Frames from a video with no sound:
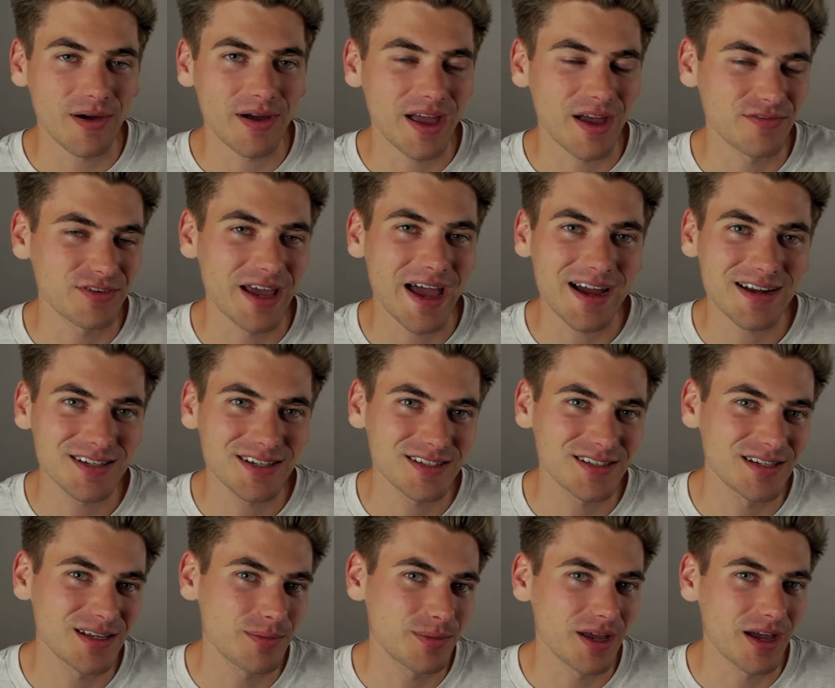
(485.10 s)
I have to access
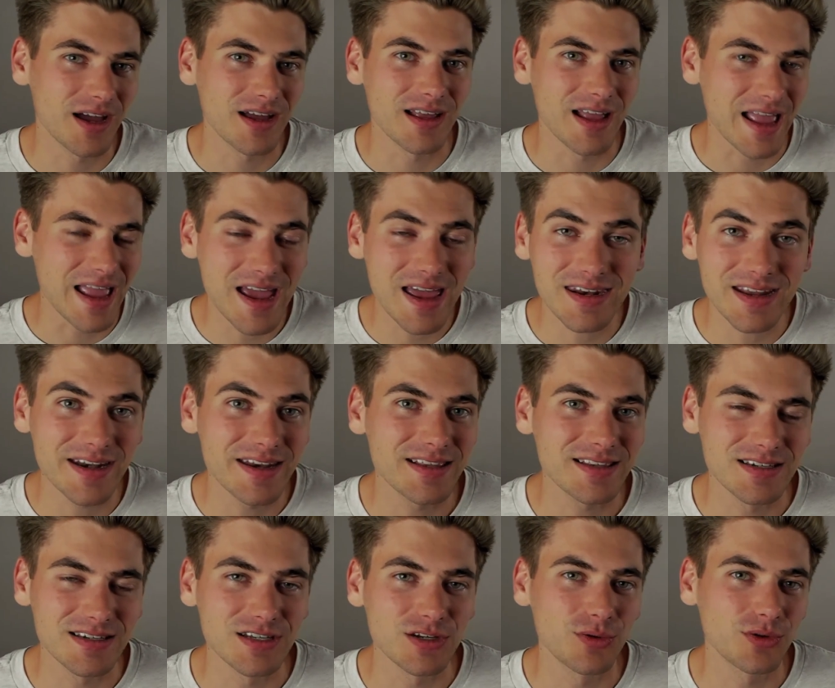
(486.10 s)
an API and I need
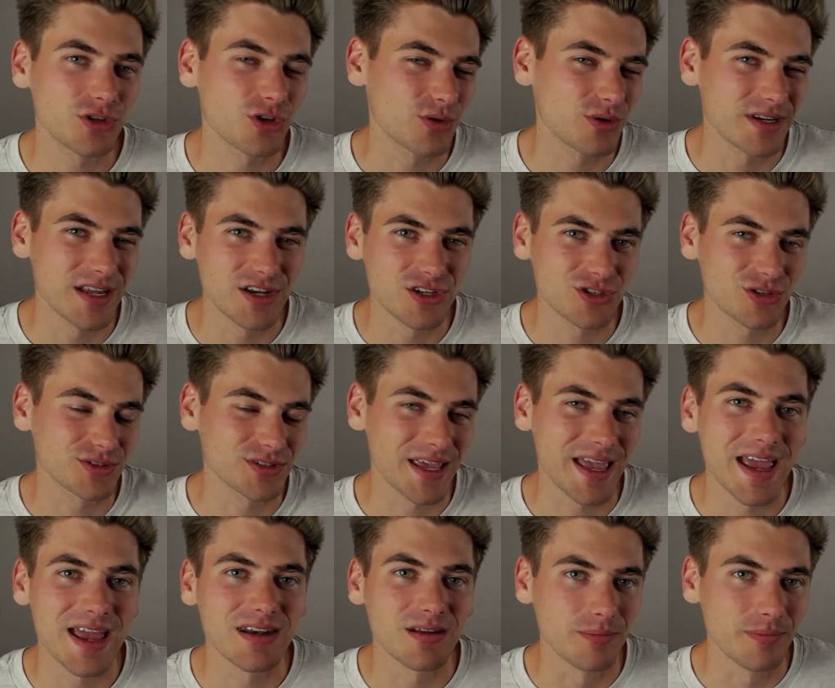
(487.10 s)
to deal with credentials
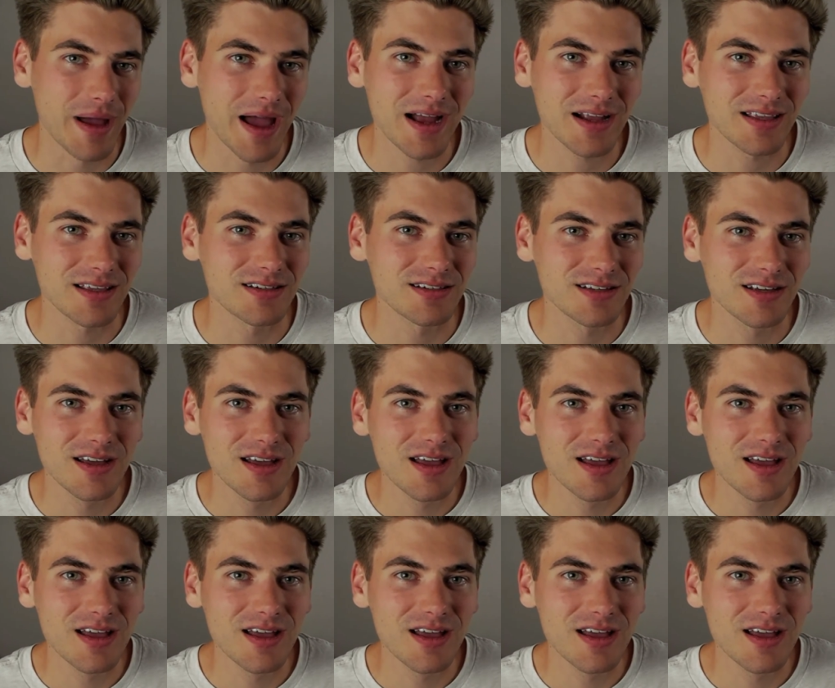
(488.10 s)
and a backend.